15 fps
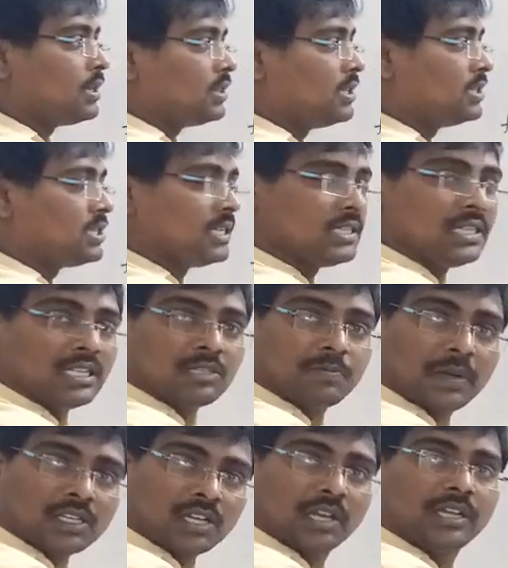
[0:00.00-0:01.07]
This is a
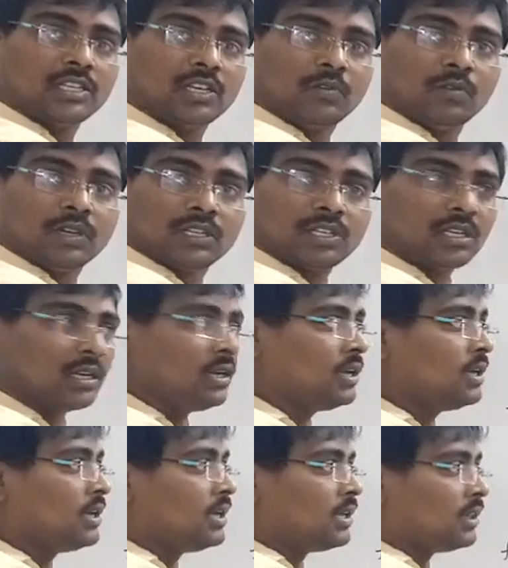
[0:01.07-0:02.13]
specialized
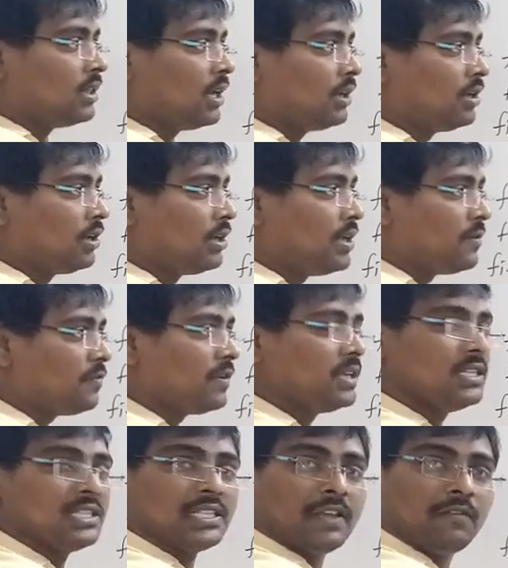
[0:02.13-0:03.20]
version that
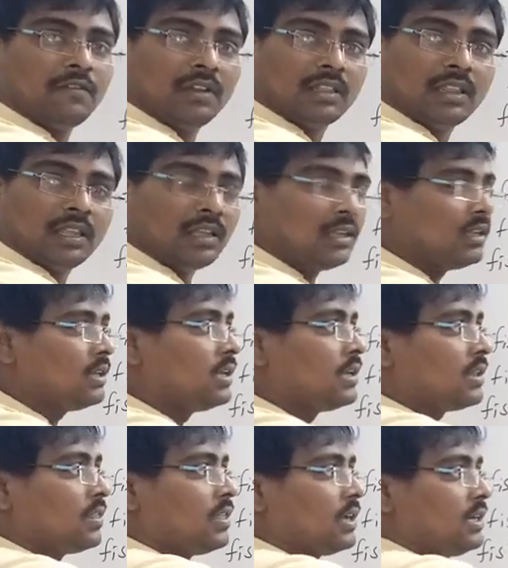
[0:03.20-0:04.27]
defines everything
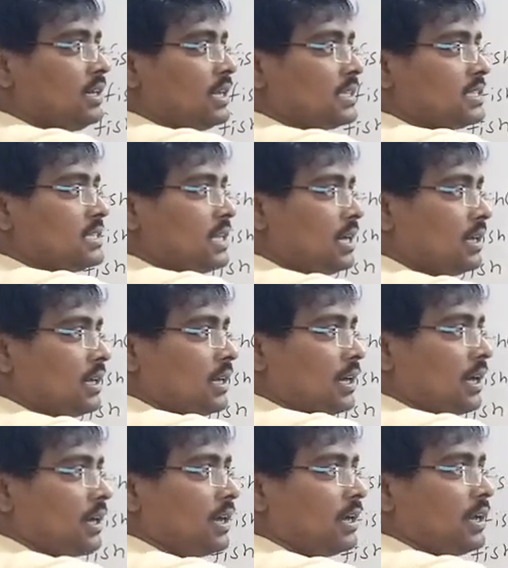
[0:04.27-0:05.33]
that does not
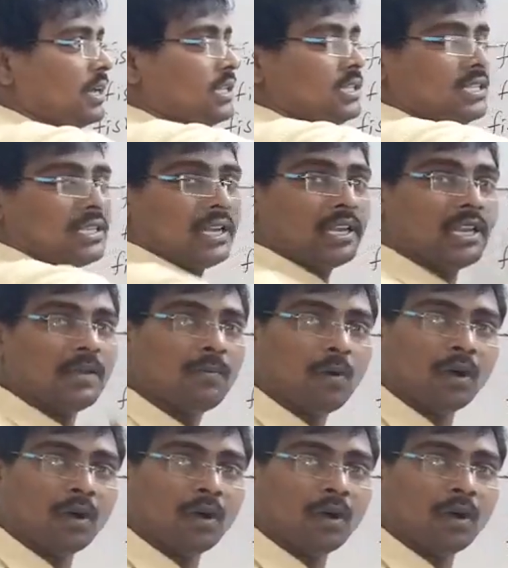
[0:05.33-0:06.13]
contains any